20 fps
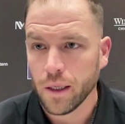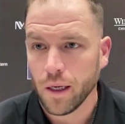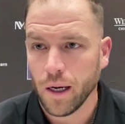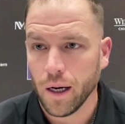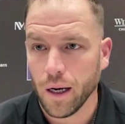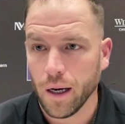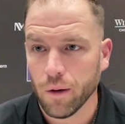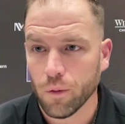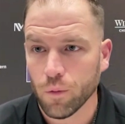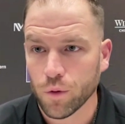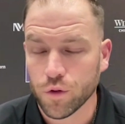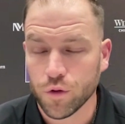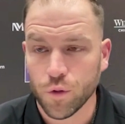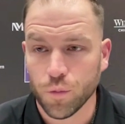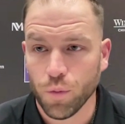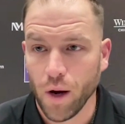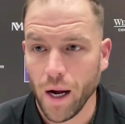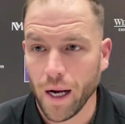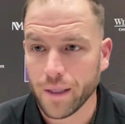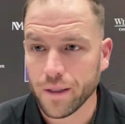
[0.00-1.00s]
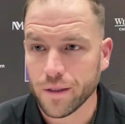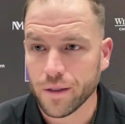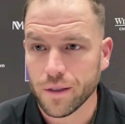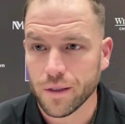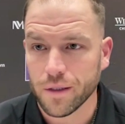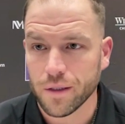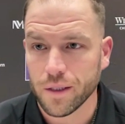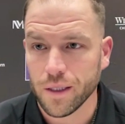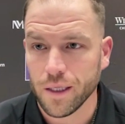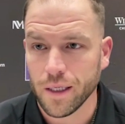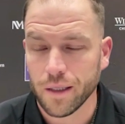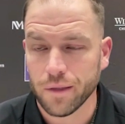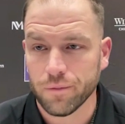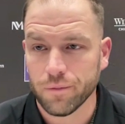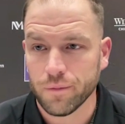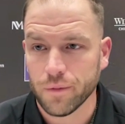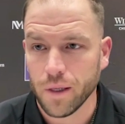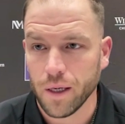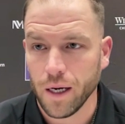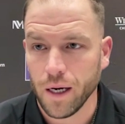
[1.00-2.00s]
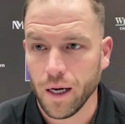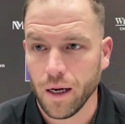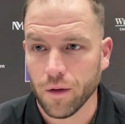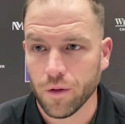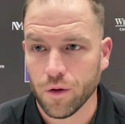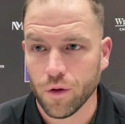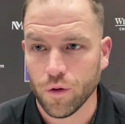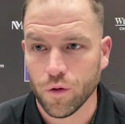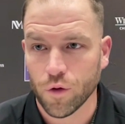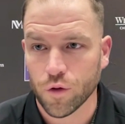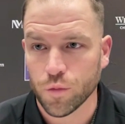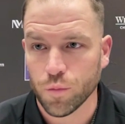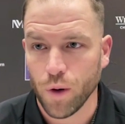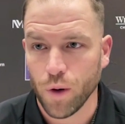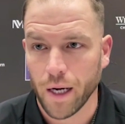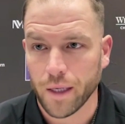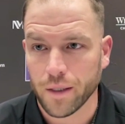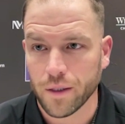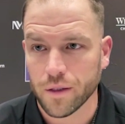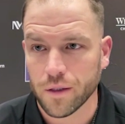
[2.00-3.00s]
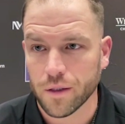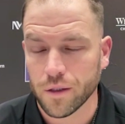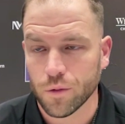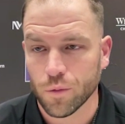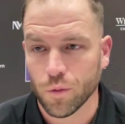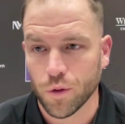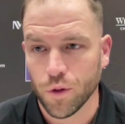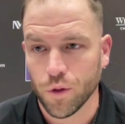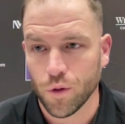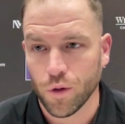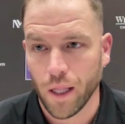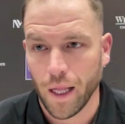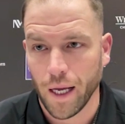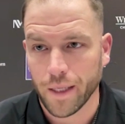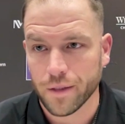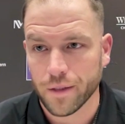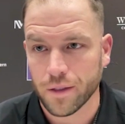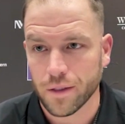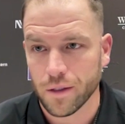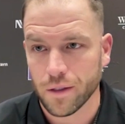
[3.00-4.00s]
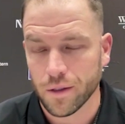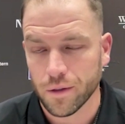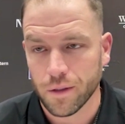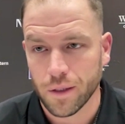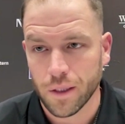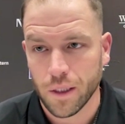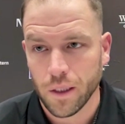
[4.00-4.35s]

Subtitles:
We're two practices in. Those practices were utilized to,